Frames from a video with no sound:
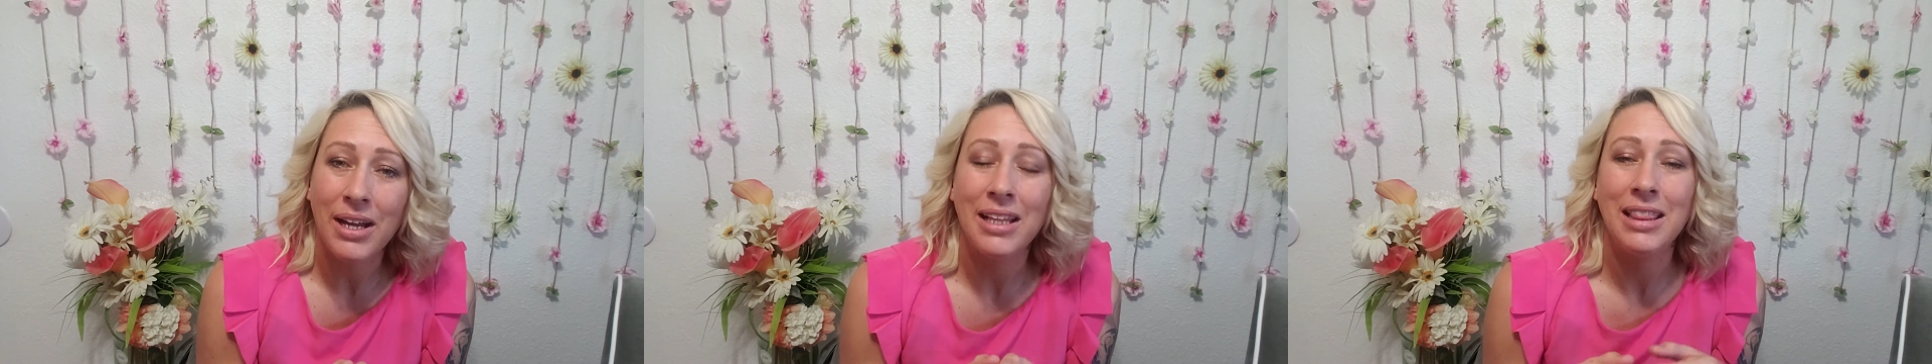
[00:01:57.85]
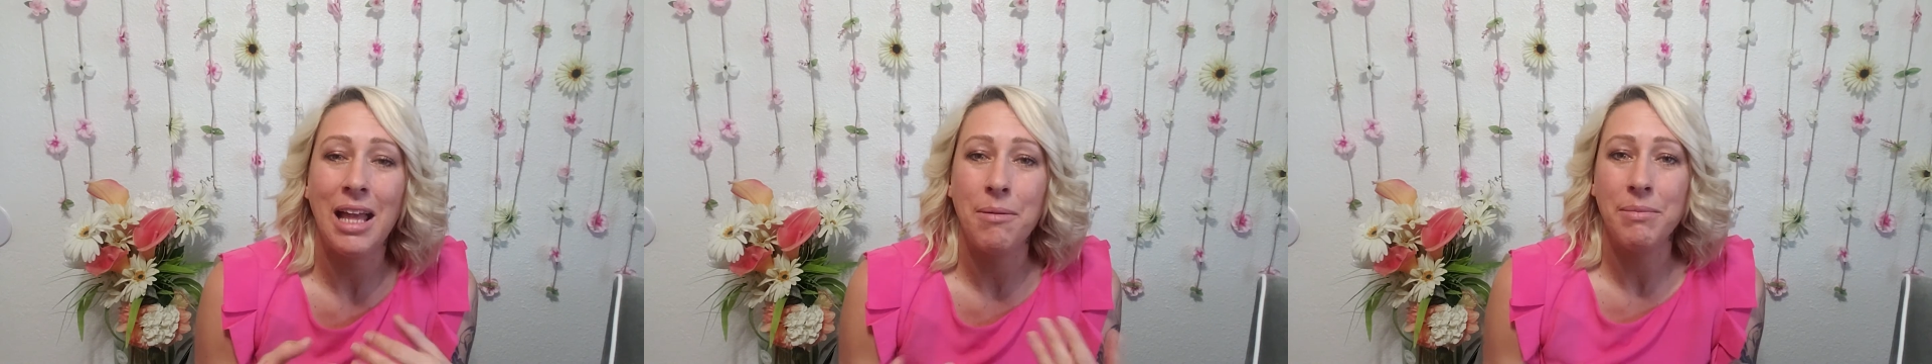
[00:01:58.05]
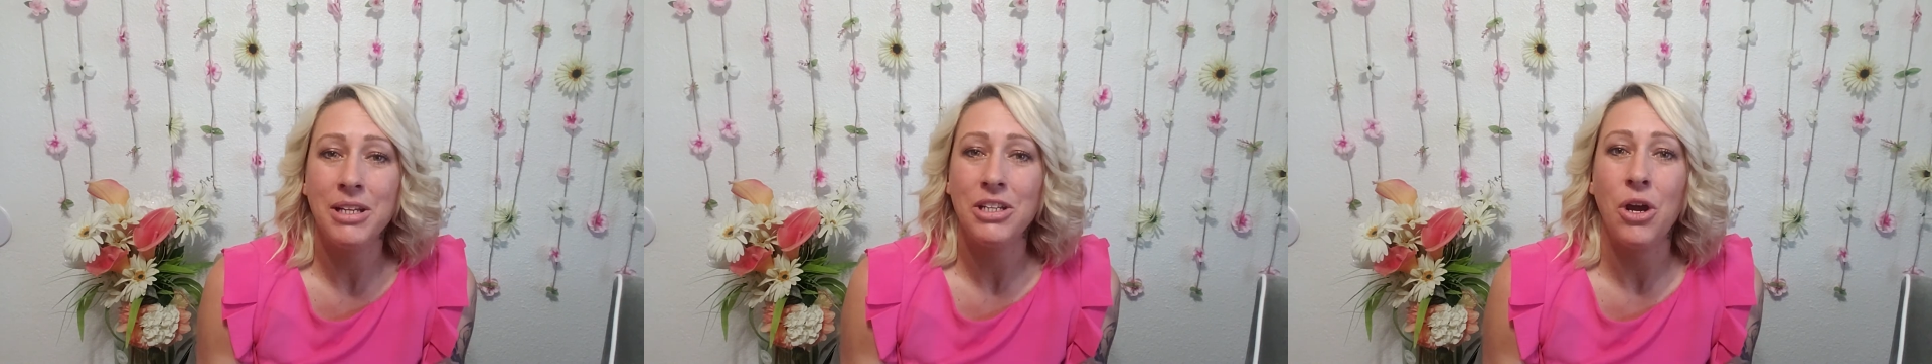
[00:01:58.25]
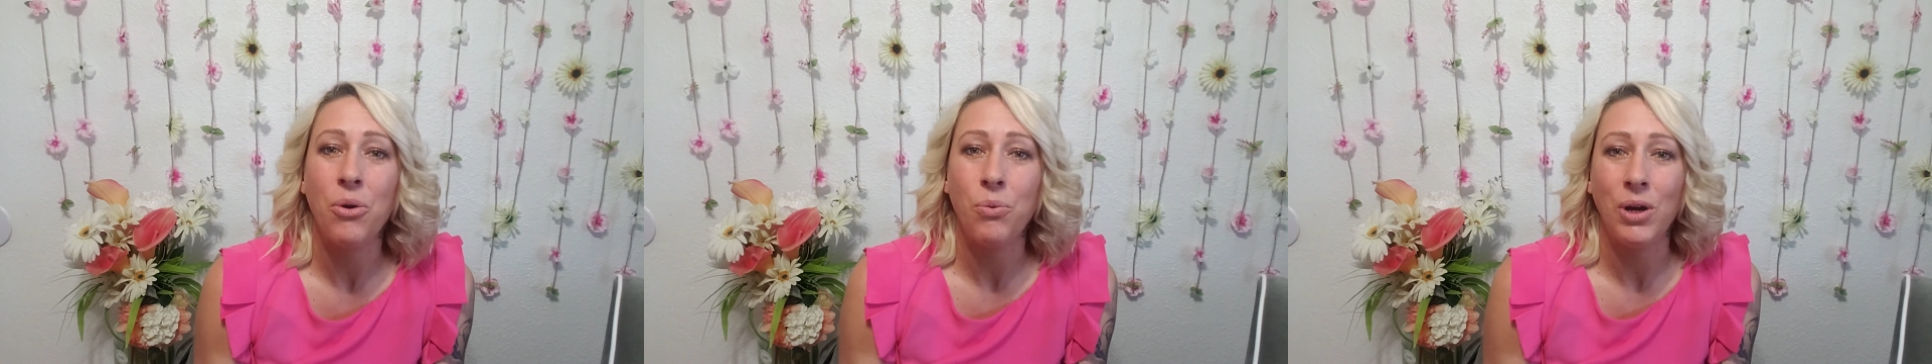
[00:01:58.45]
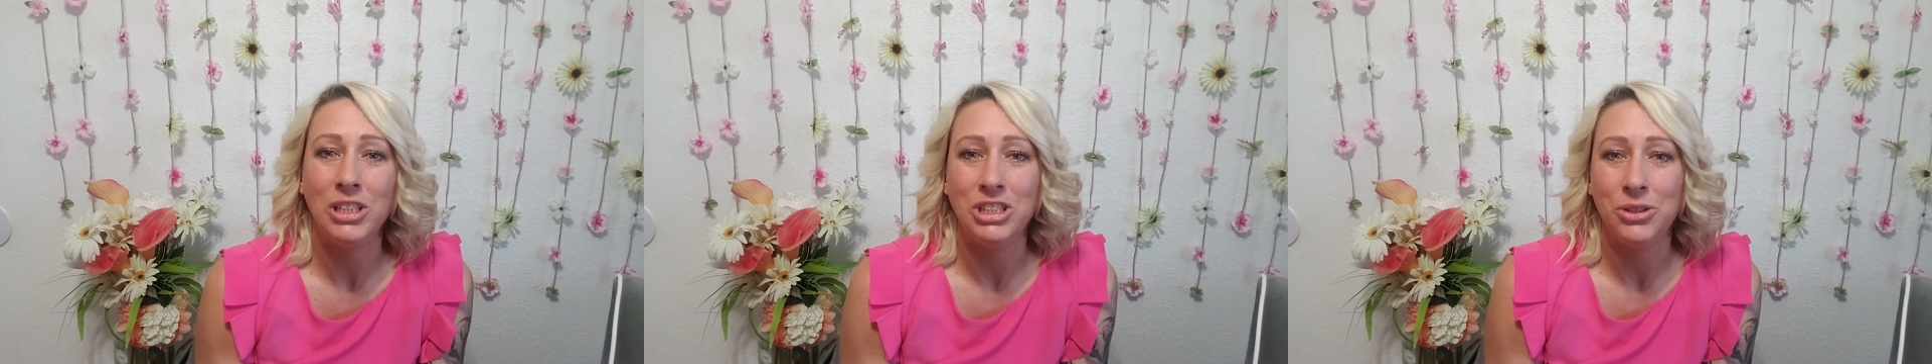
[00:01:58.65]
and let me know
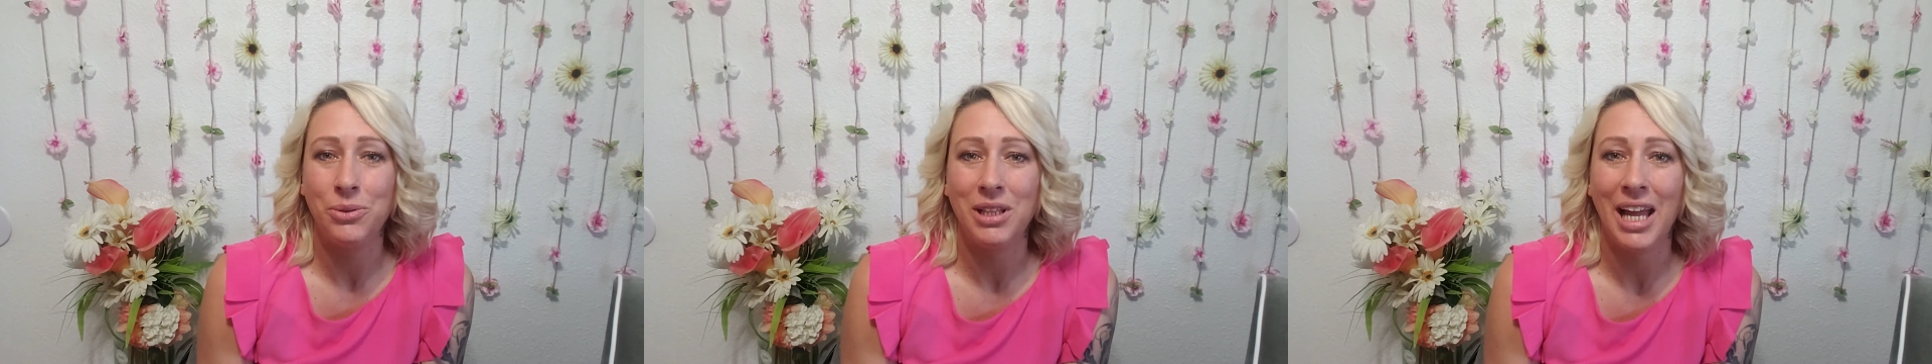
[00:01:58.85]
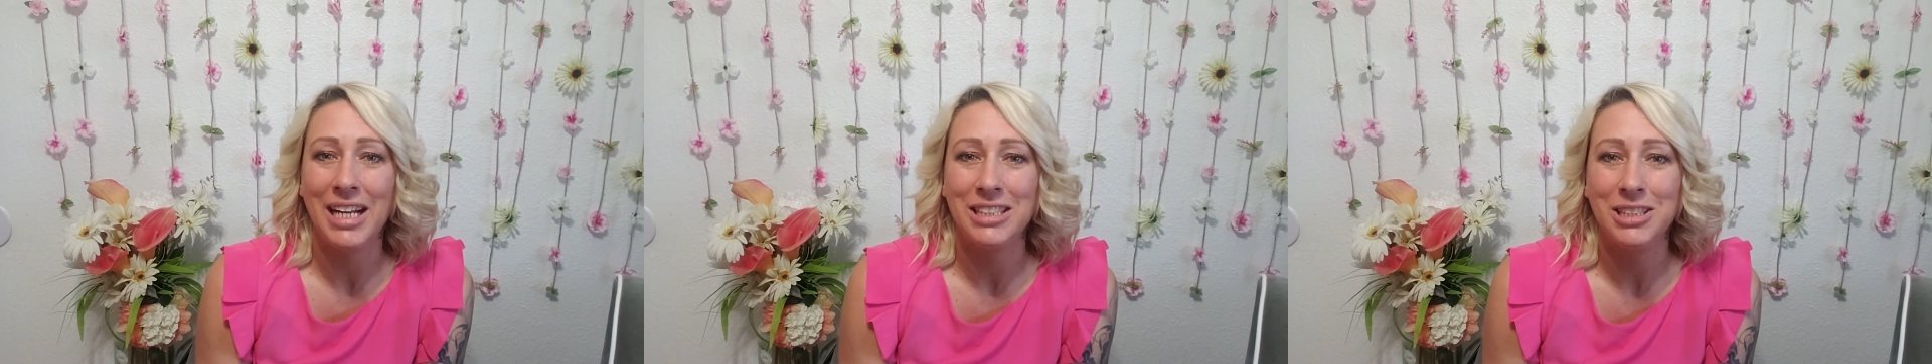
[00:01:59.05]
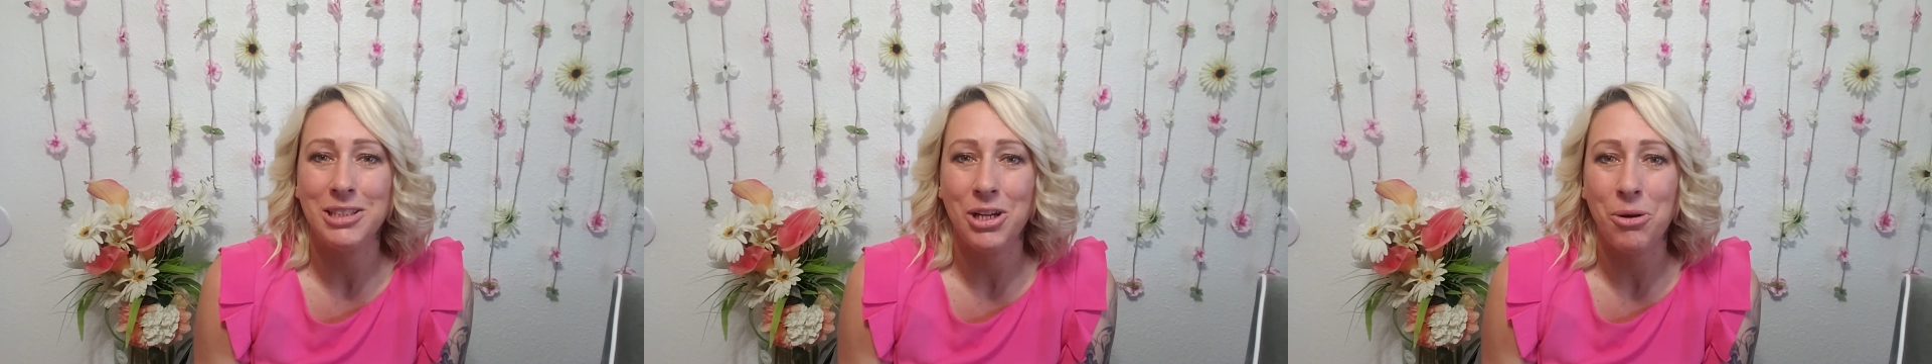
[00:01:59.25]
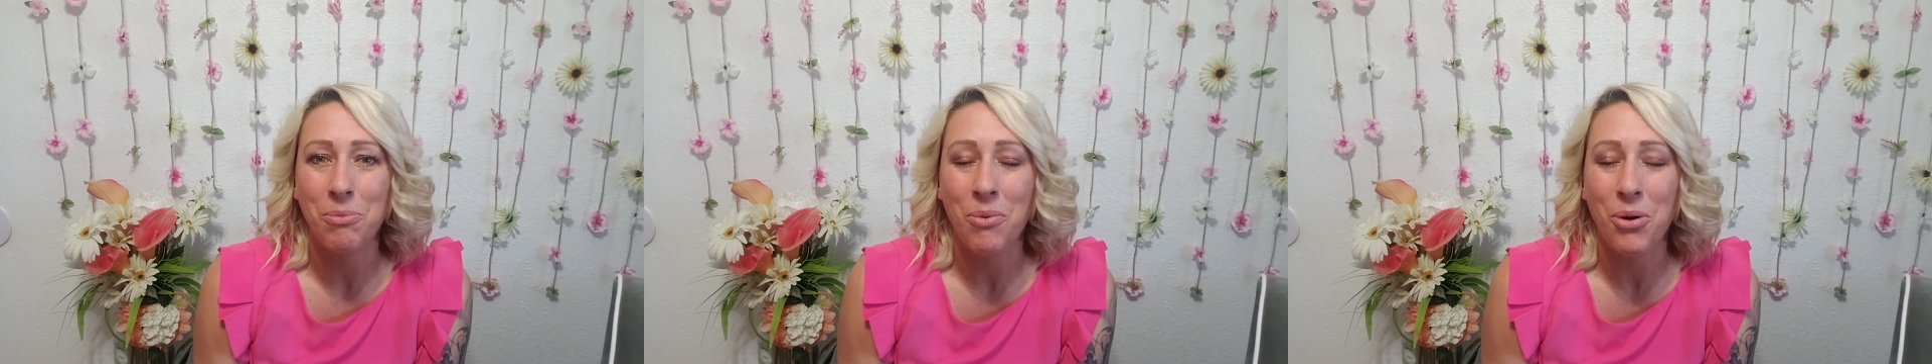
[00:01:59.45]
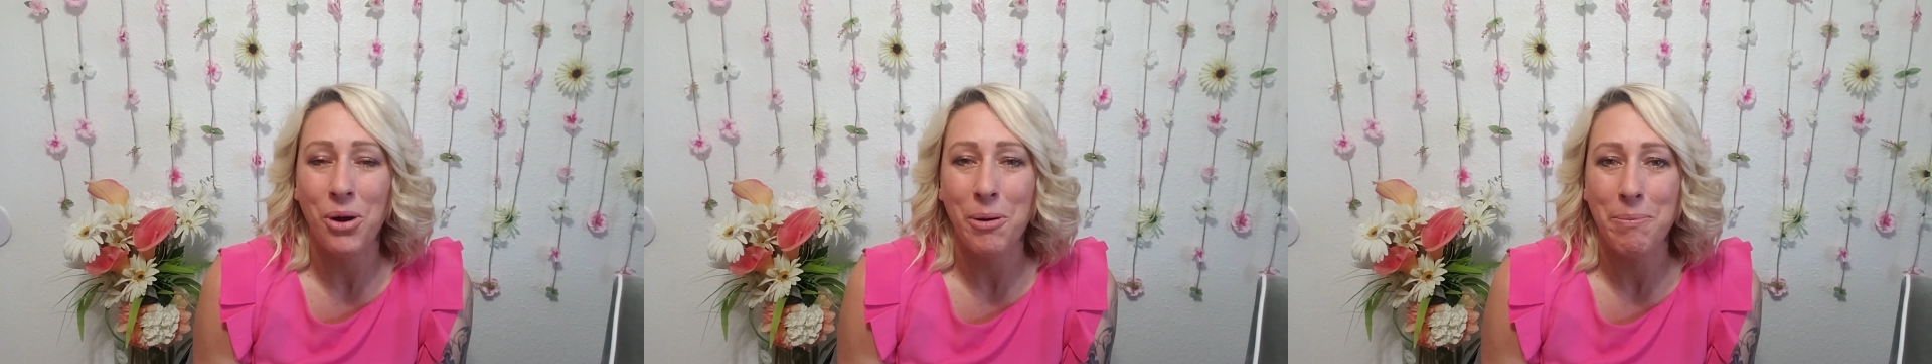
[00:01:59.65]
what you would like to know
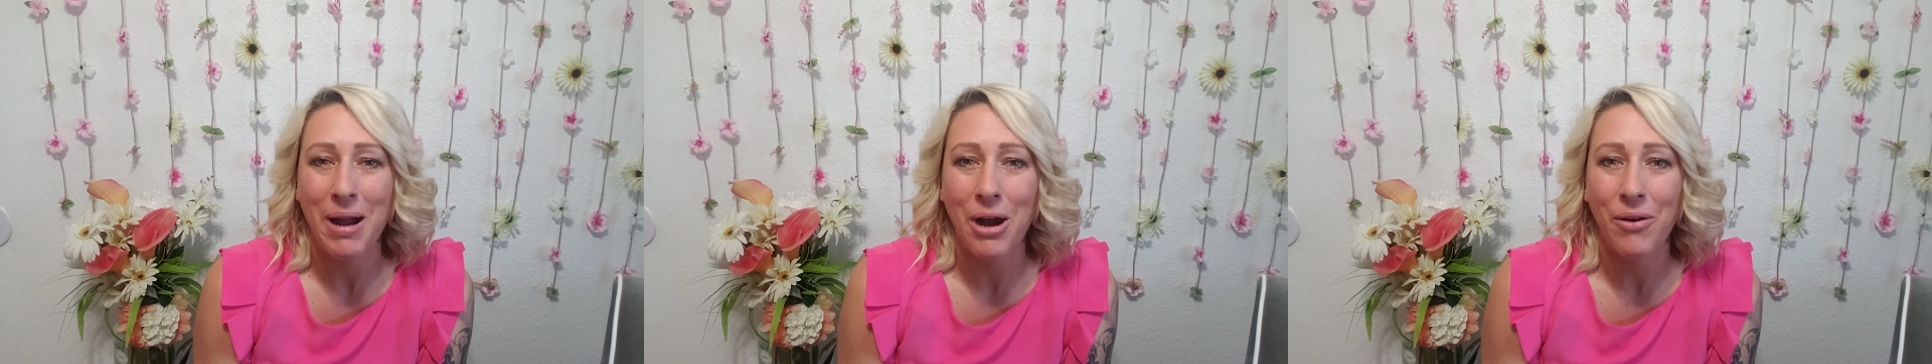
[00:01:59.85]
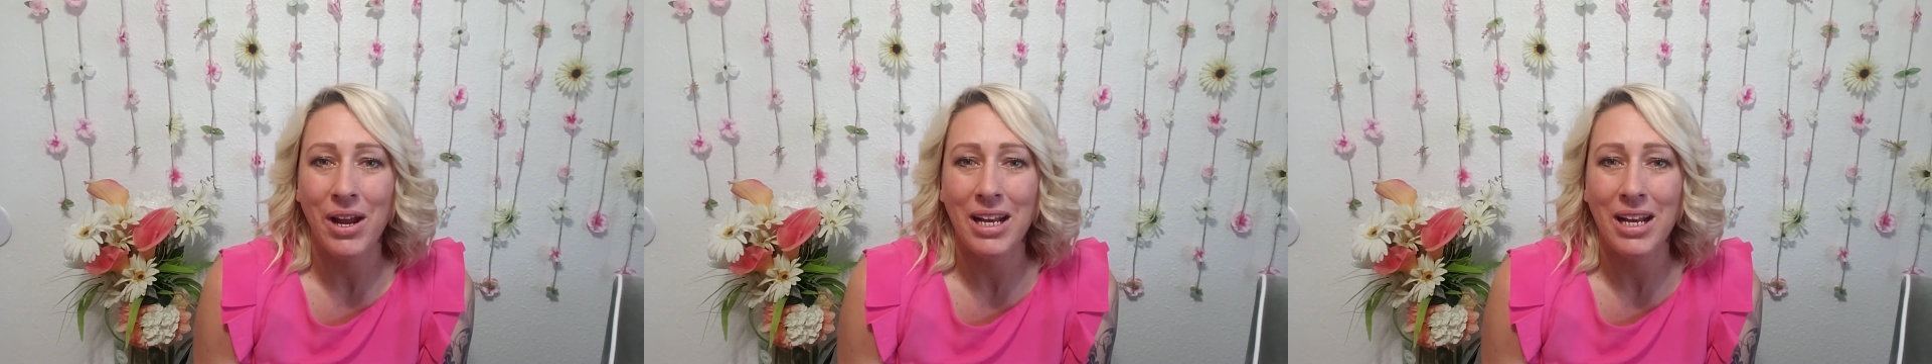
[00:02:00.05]
more about,